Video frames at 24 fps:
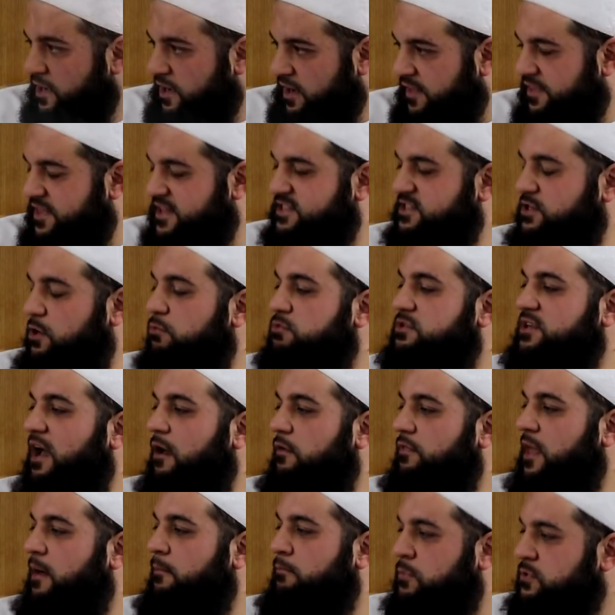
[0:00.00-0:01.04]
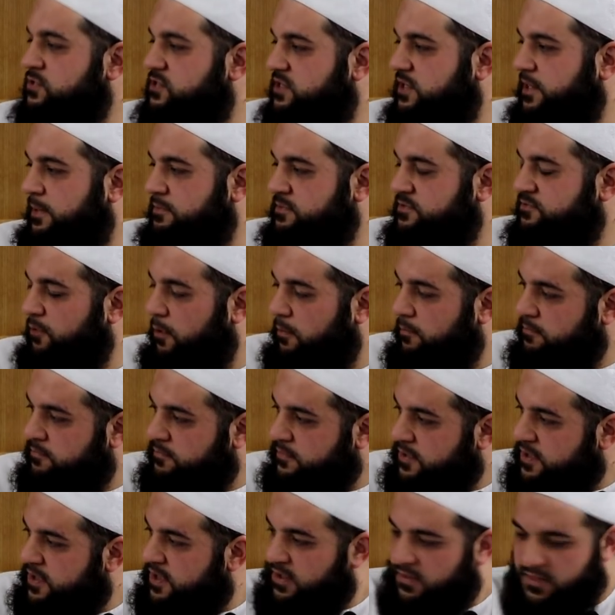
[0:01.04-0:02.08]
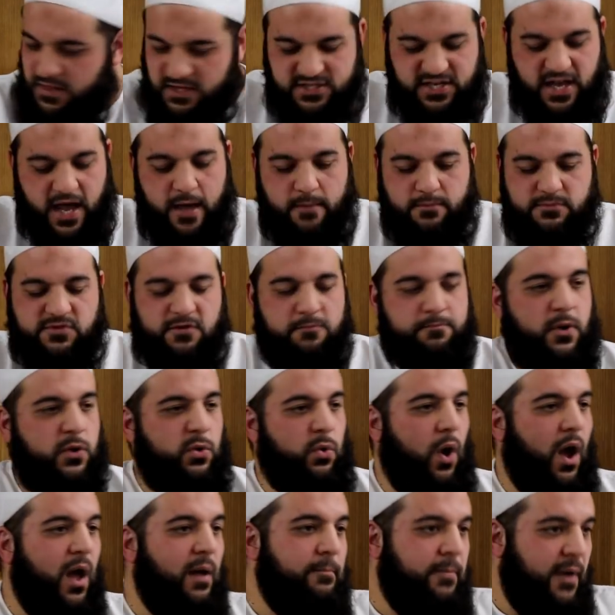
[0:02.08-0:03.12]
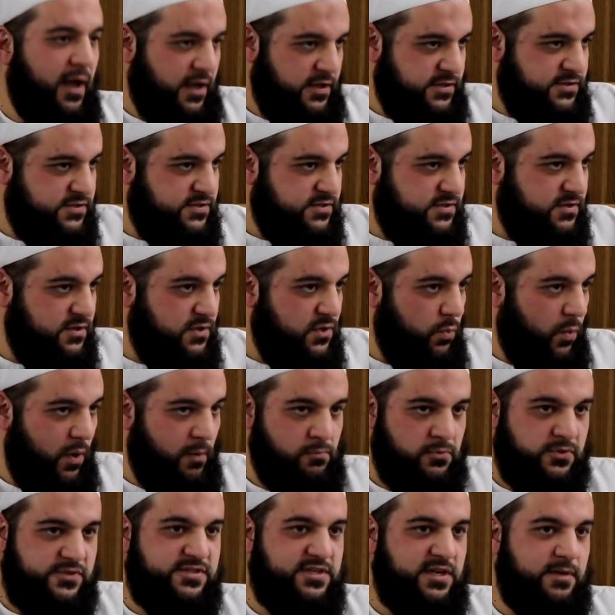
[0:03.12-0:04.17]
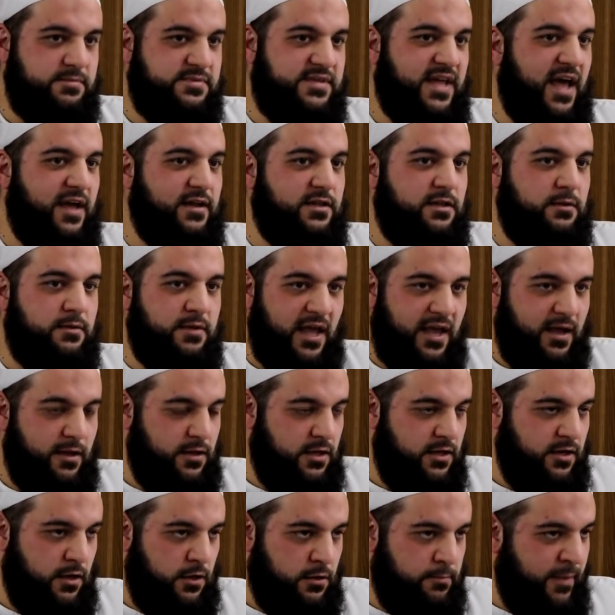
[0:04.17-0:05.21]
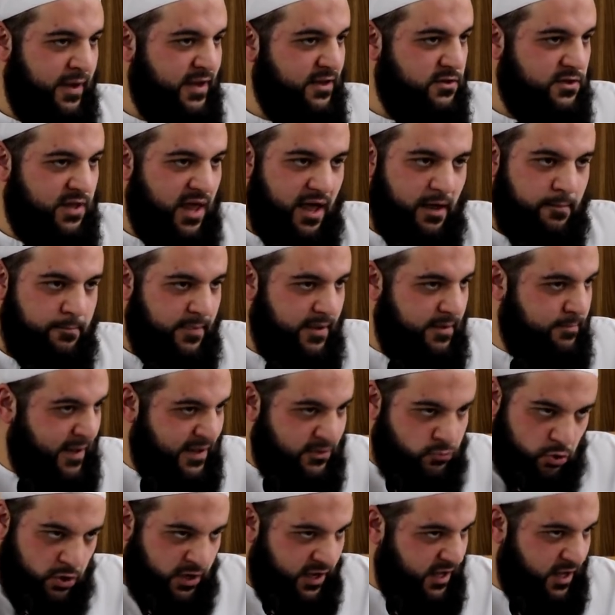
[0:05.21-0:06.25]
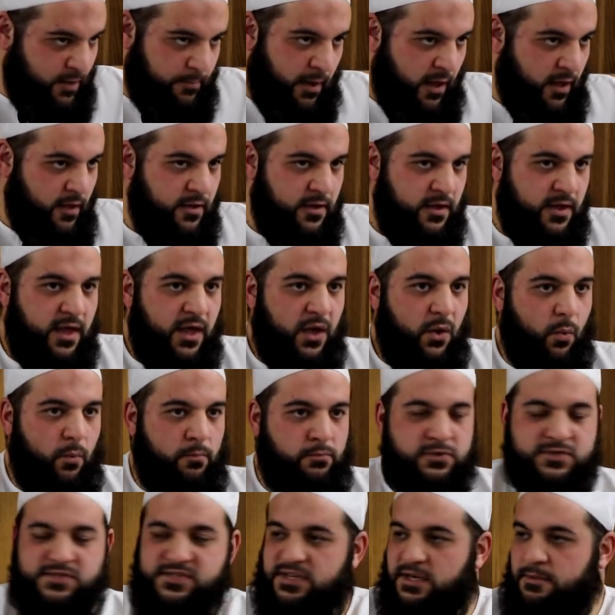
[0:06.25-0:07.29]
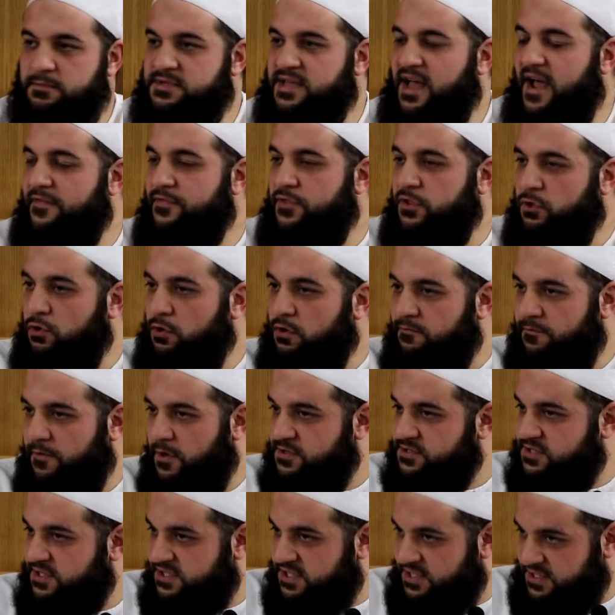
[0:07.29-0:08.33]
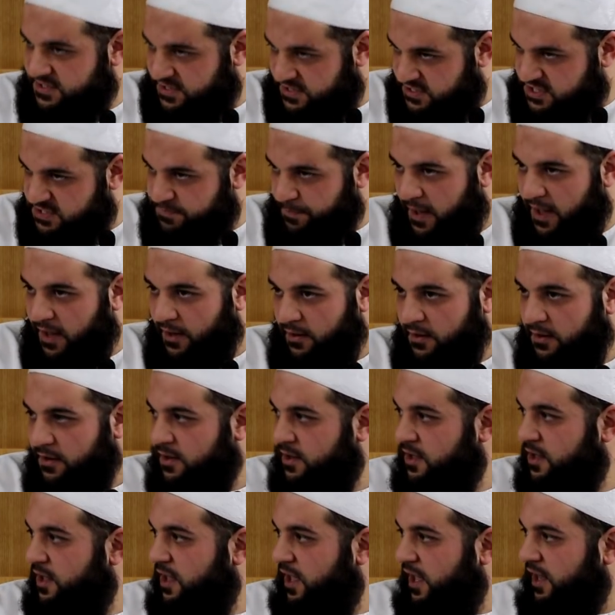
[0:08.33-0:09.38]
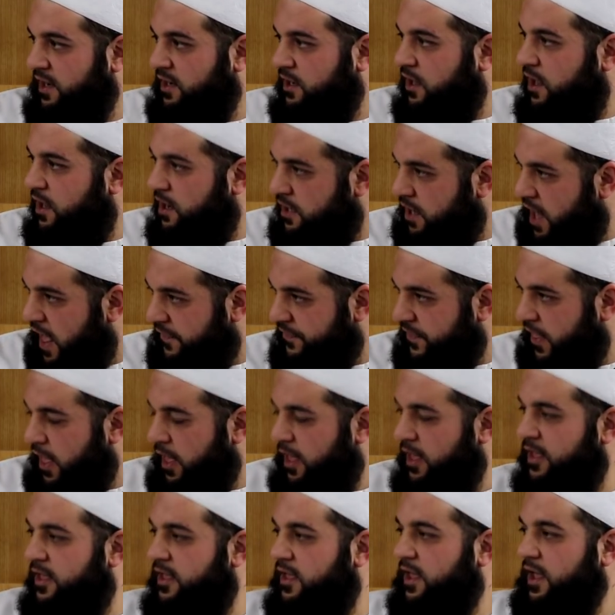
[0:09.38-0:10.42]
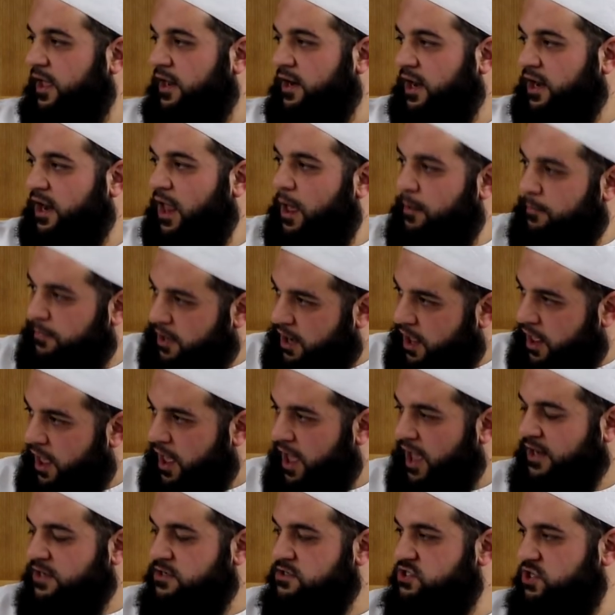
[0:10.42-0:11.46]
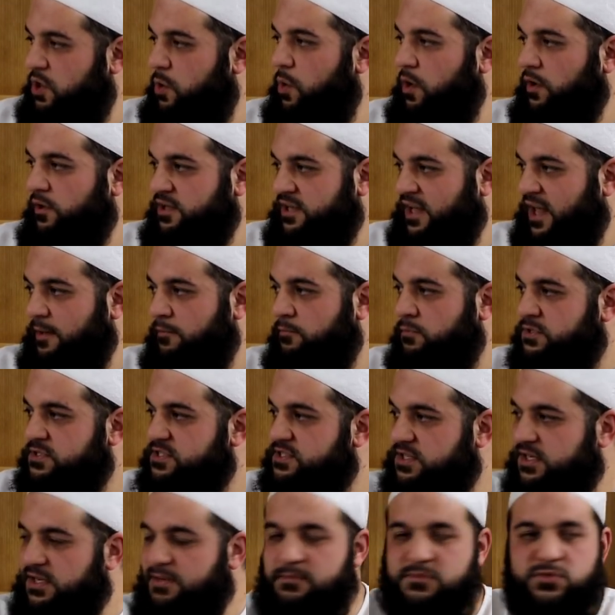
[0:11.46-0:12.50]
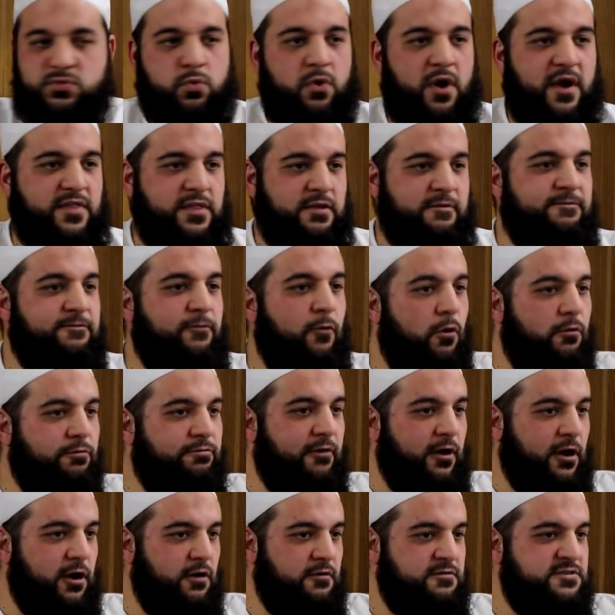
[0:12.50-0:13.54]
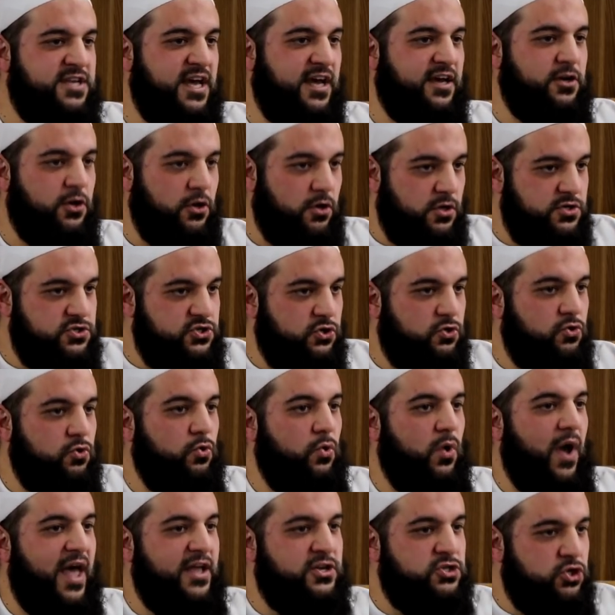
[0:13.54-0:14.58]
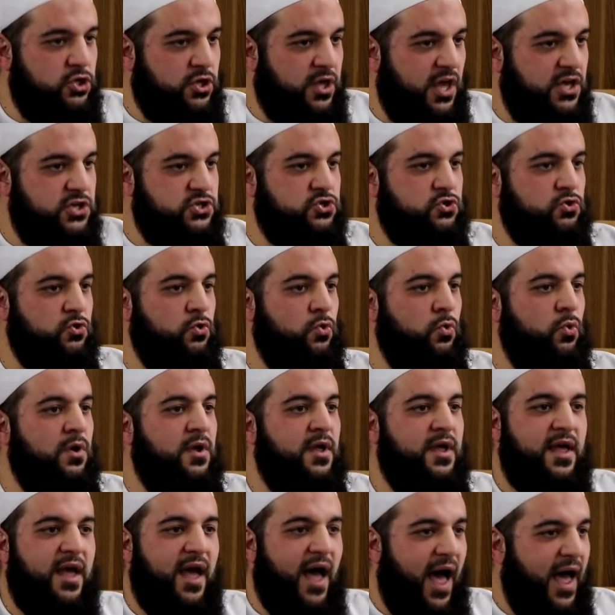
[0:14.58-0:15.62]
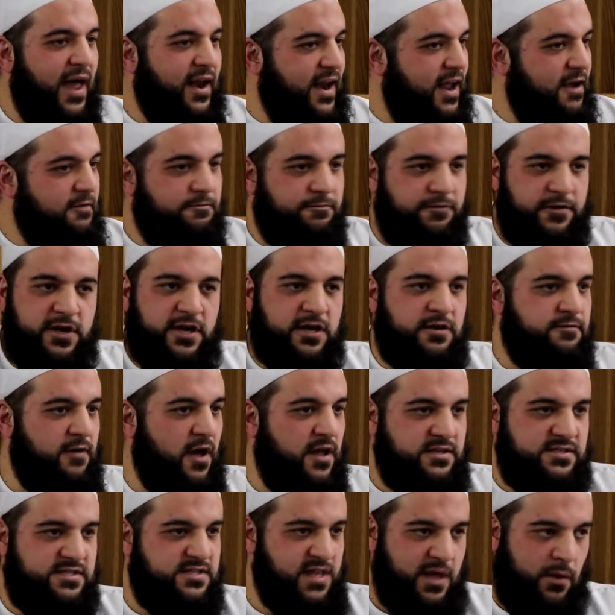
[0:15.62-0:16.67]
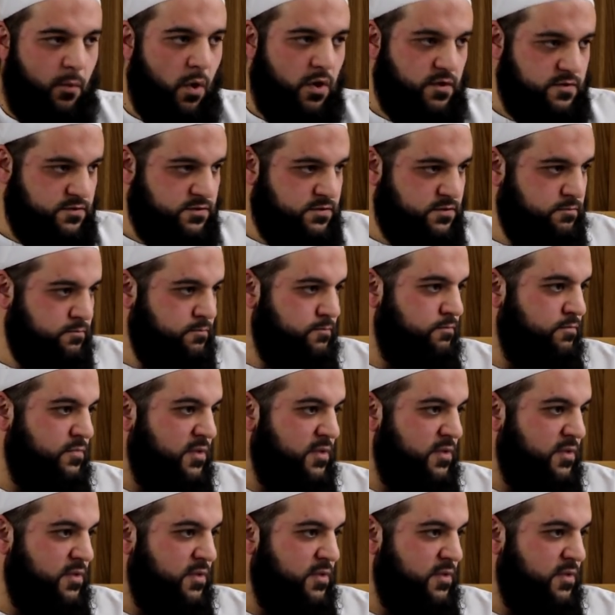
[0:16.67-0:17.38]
Now, there's no doubt that Muslims from the times of Banu Abbas, where Muslims had the, you know, Baytul Hikmah, Muslims had the universities in Spain, in Granada, in Al-Hamra, and so on, that Muslims were at the forefront of technological, educational, and every advance there was.